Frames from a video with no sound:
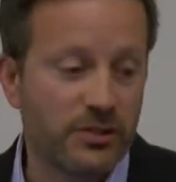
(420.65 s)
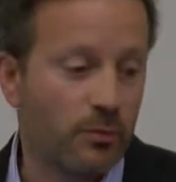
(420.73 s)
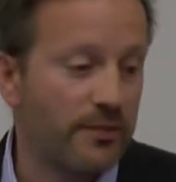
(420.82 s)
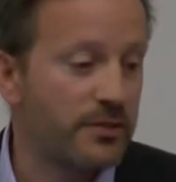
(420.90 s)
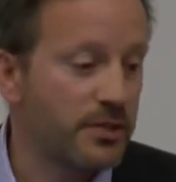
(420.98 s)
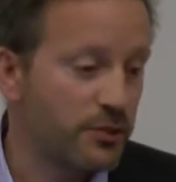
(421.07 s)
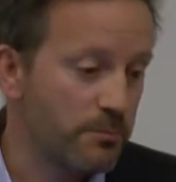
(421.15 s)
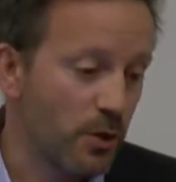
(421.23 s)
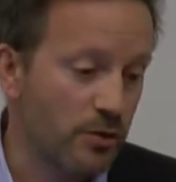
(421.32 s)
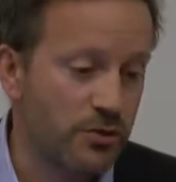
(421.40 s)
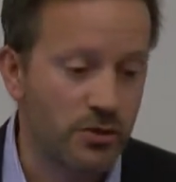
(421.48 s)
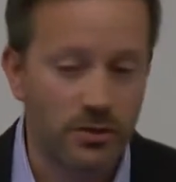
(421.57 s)
whether it's
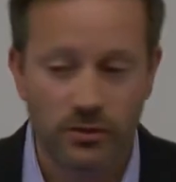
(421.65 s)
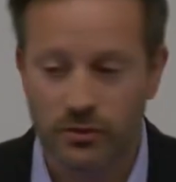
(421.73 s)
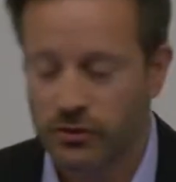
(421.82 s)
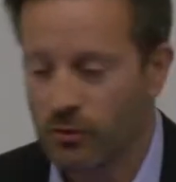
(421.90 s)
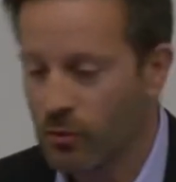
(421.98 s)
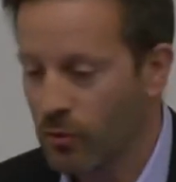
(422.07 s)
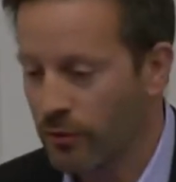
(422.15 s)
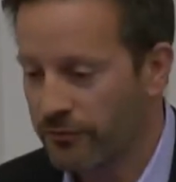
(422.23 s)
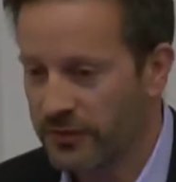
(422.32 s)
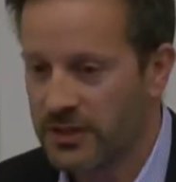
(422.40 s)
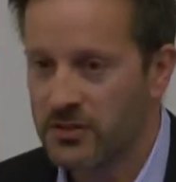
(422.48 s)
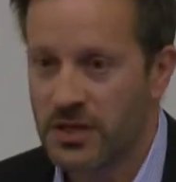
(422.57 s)
merchants or
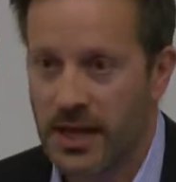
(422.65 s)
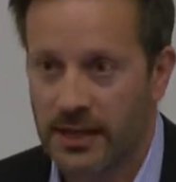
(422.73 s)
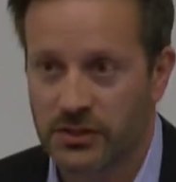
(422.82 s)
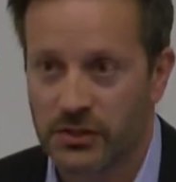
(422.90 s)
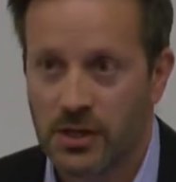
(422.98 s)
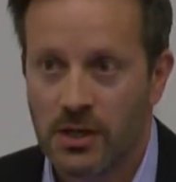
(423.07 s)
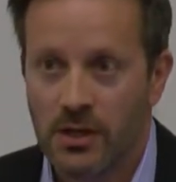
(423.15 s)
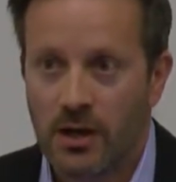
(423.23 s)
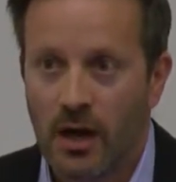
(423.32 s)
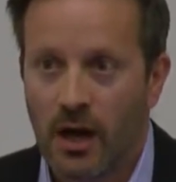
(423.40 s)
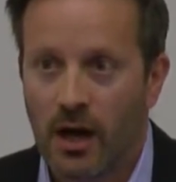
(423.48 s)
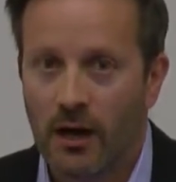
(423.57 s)
fintechs,
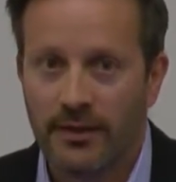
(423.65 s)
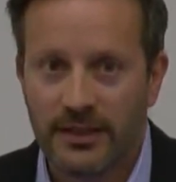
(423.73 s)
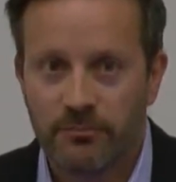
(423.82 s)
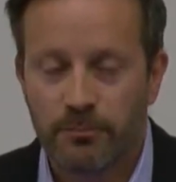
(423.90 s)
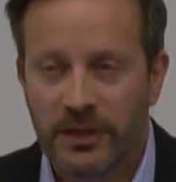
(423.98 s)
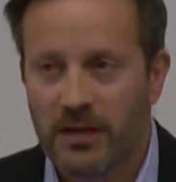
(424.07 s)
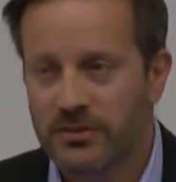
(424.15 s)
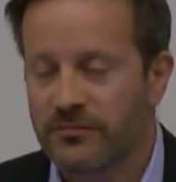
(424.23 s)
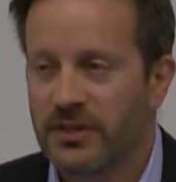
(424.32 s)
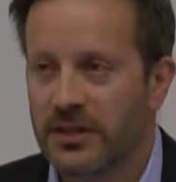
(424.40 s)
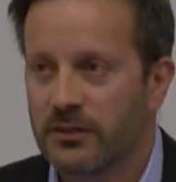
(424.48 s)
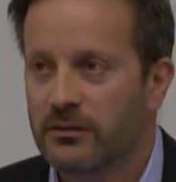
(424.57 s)
it becomes very